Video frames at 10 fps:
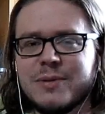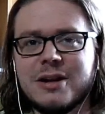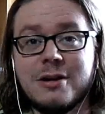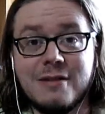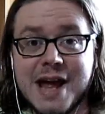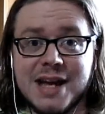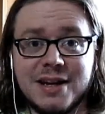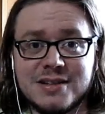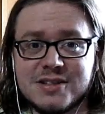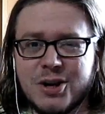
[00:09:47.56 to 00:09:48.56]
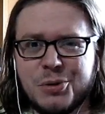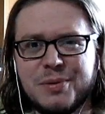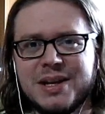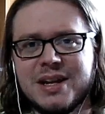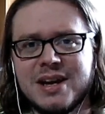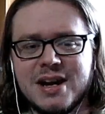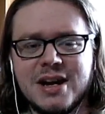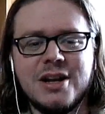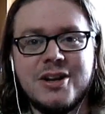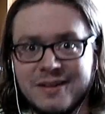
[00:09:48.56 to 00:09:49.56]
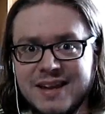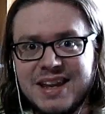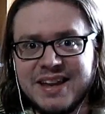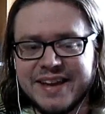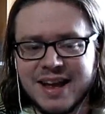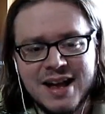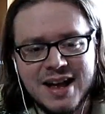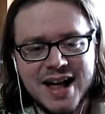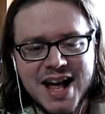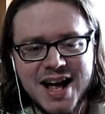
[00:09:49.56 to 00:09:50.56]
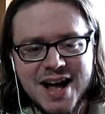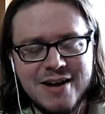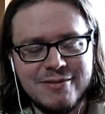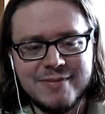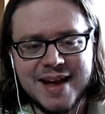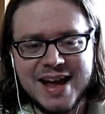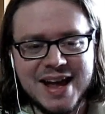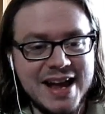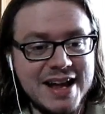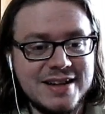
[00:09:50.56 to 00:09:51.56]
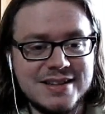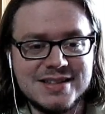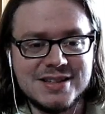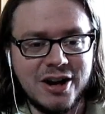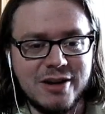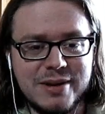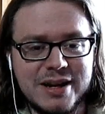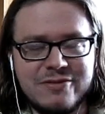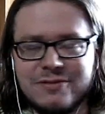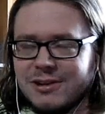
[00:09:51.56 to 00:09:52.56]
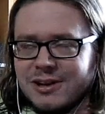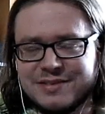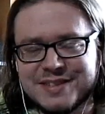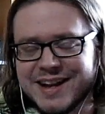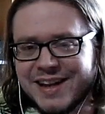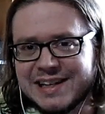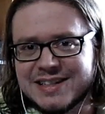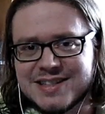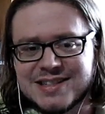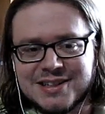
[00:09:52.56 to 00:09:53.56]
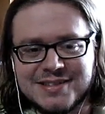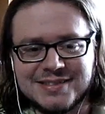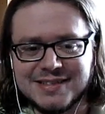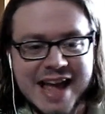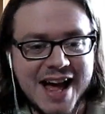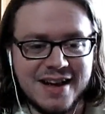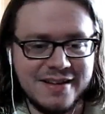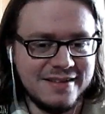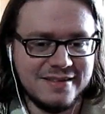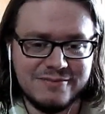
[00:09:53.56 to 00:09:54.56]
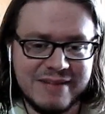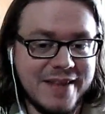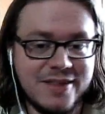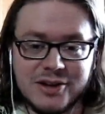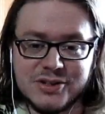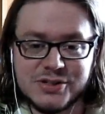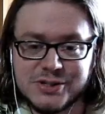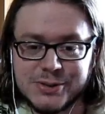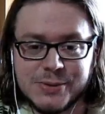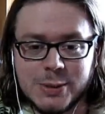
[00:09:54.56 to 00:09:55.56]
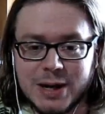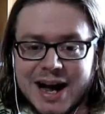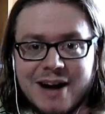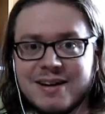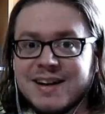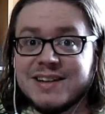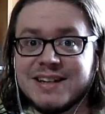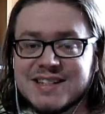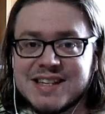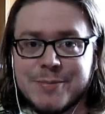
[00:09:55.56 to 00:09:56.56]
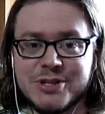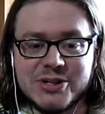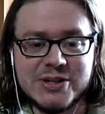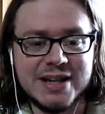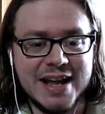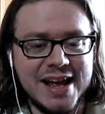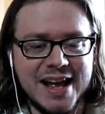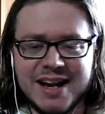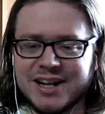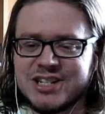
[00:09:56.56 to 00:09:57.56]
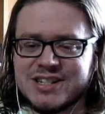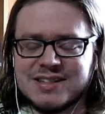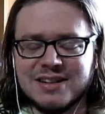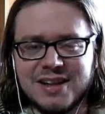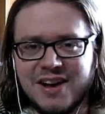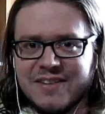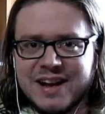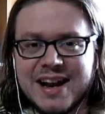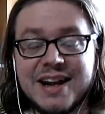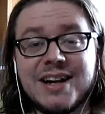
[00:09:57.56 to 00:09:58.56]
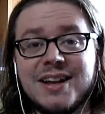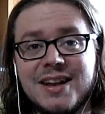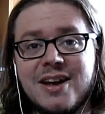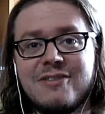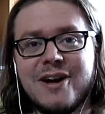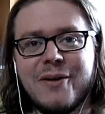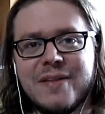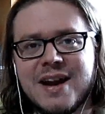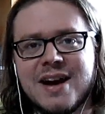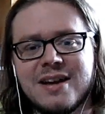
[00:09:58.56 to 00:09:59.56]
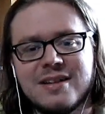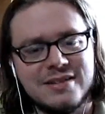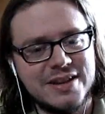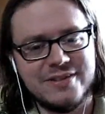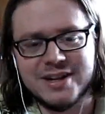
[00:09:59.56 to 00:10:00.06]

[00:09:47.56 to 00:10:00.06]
great, it's gonna be unique, and it's gonna be full of talent. So yeah, and those two aren't an exception, and I just love it. And I love how they're giving